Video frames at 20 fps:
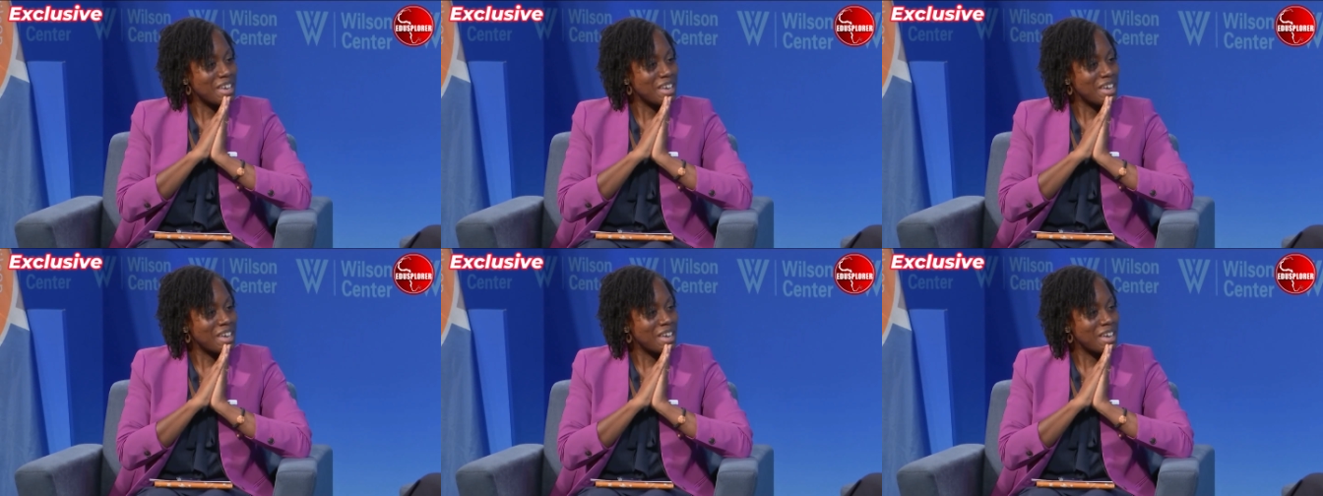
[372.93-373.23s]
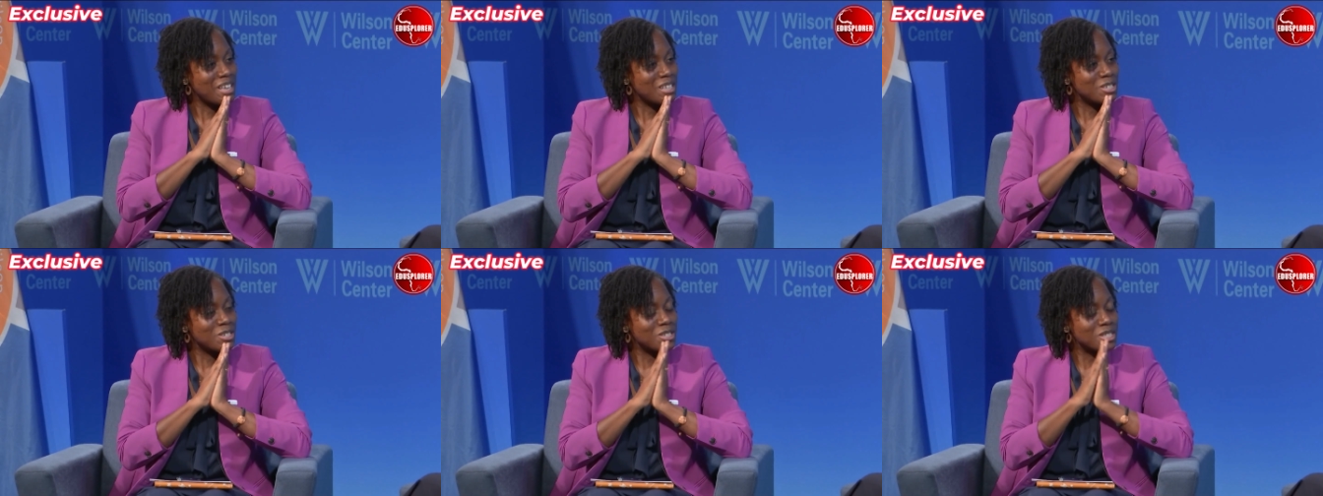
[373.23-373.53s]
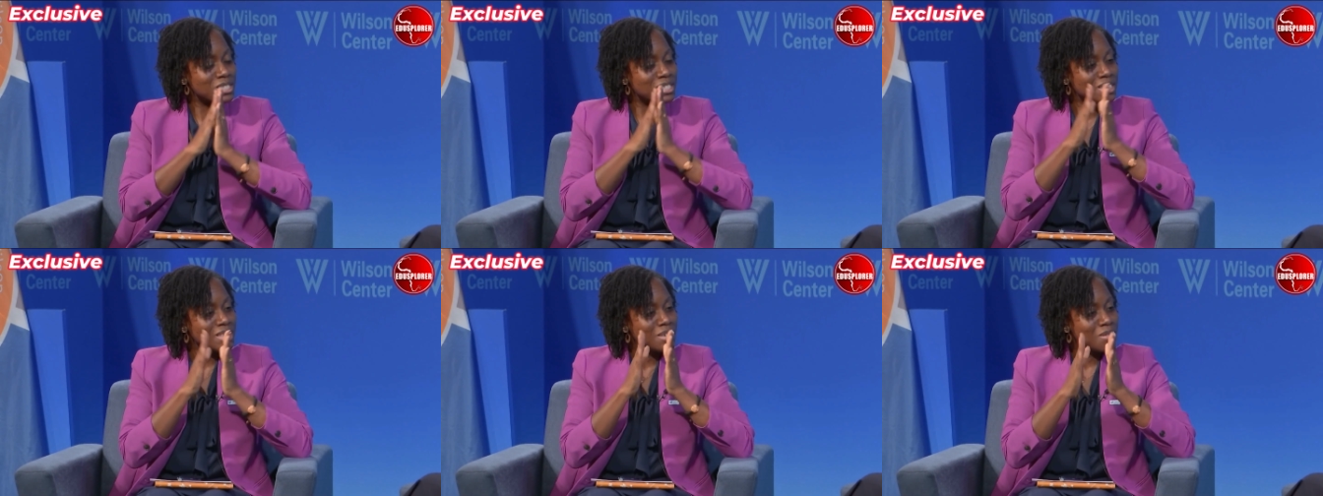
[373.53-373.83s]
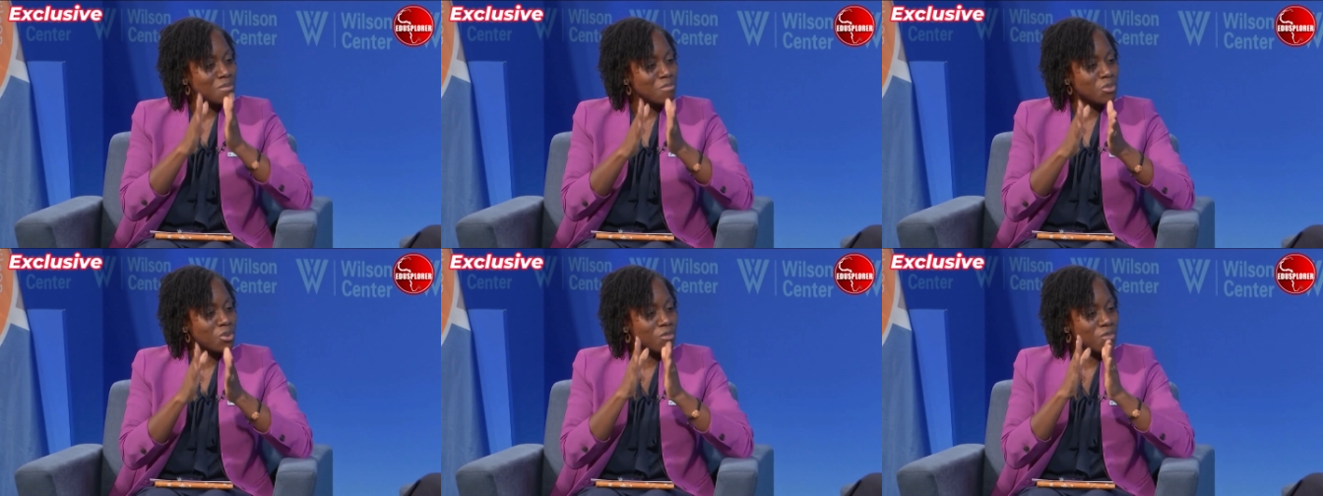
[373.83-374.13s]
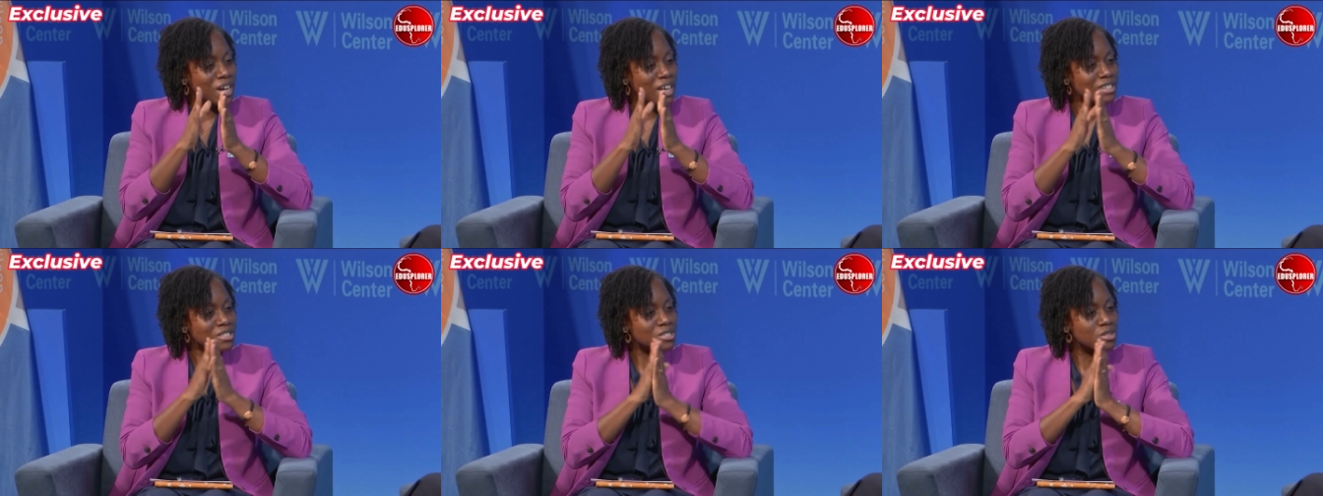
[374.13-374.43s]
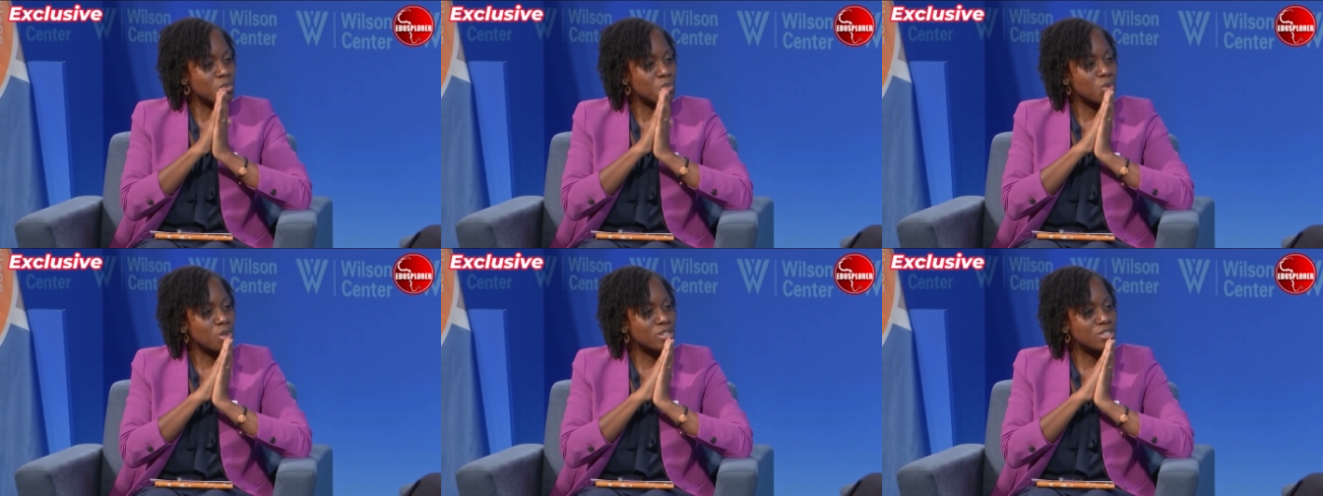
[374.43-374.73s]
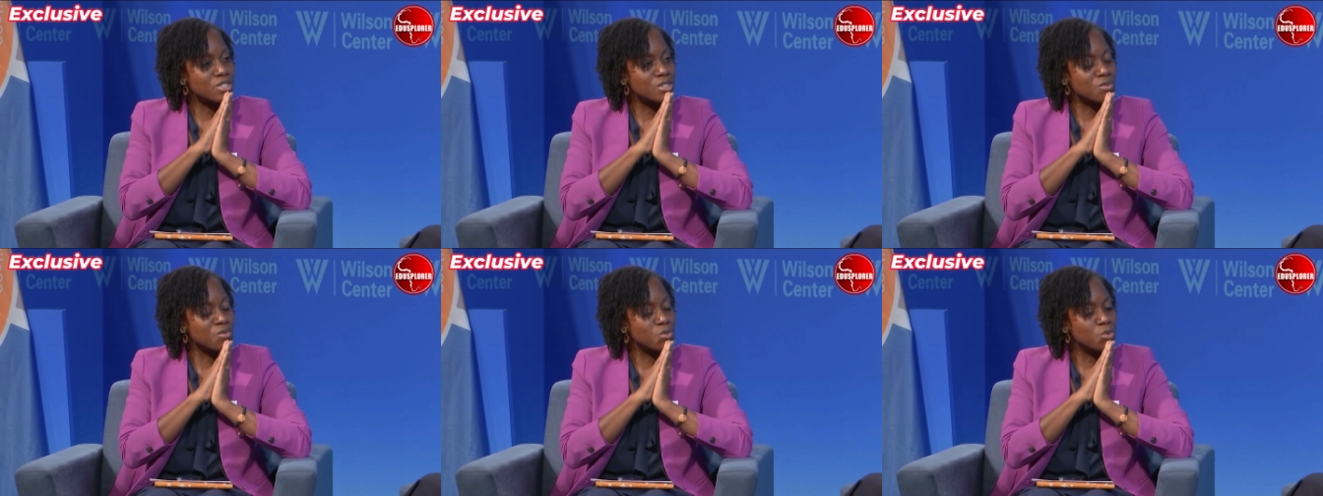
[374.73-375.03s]
and just provide some
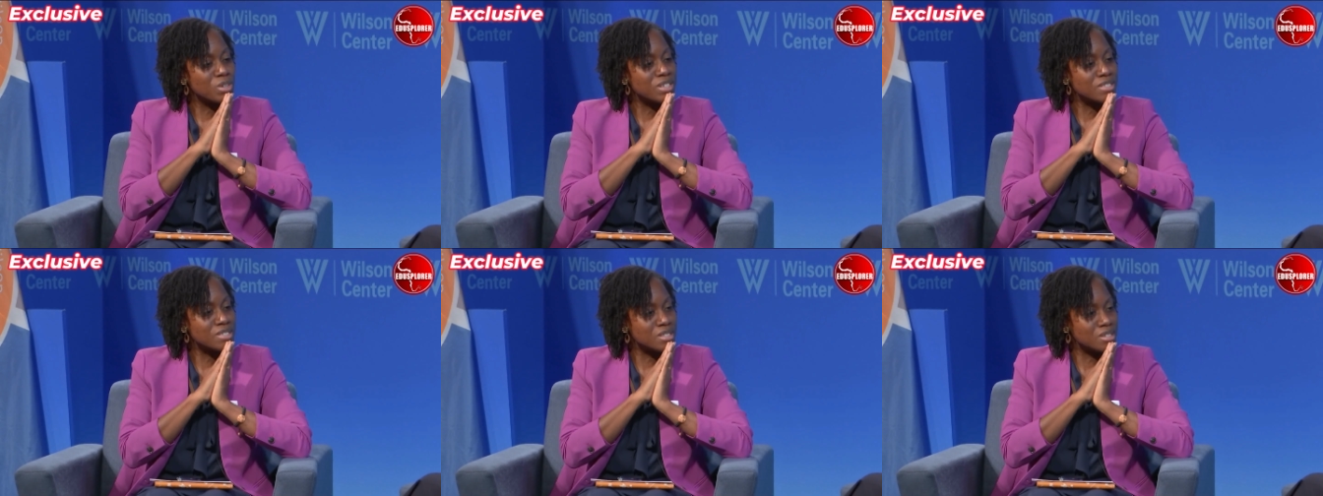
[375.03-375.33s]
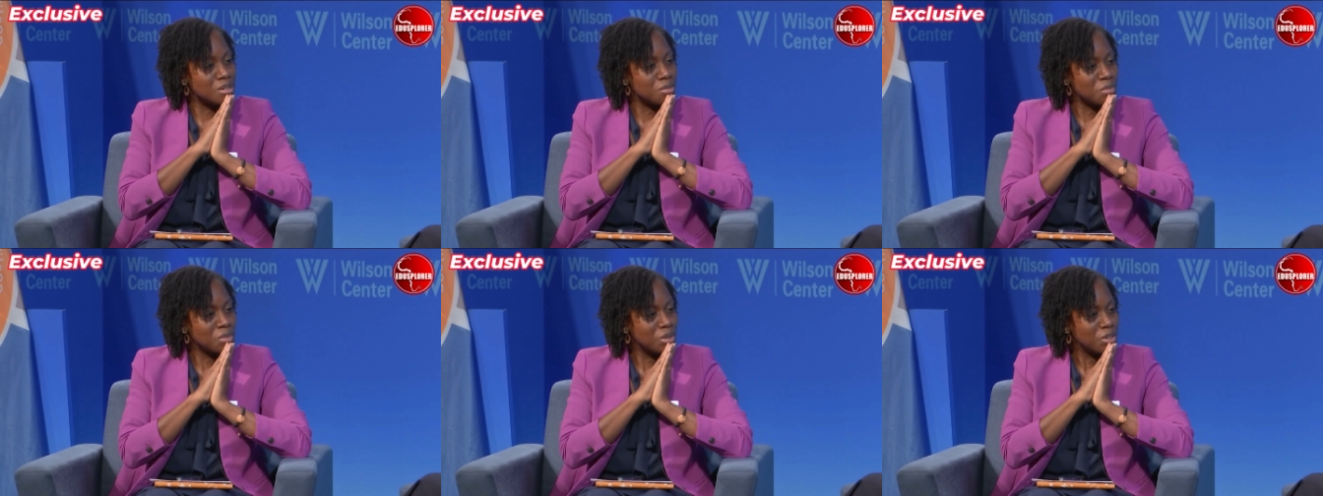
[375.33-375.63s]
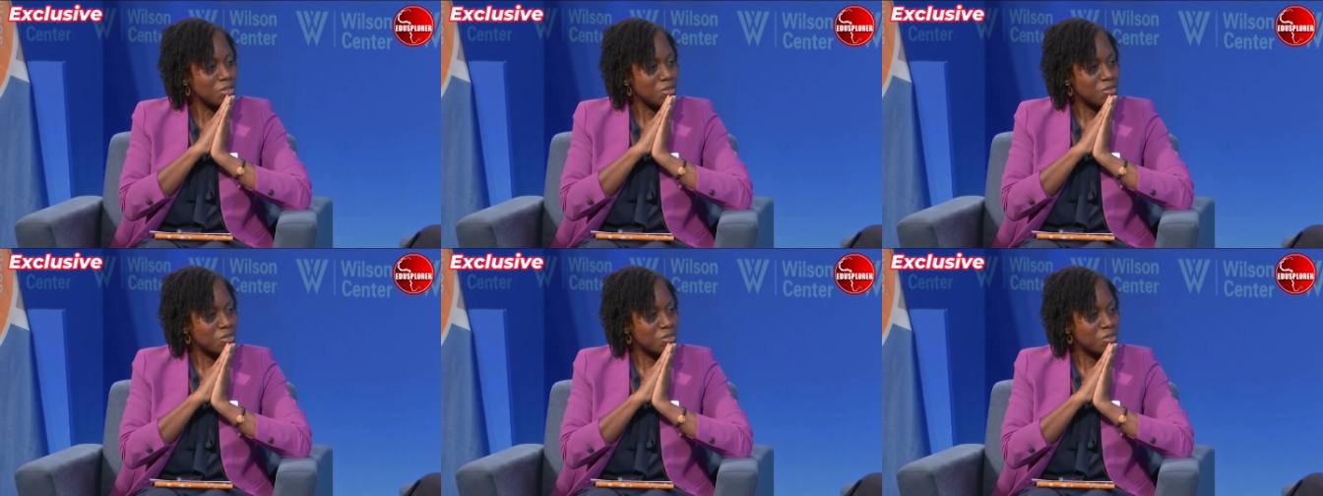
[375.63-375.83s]
words of wisdom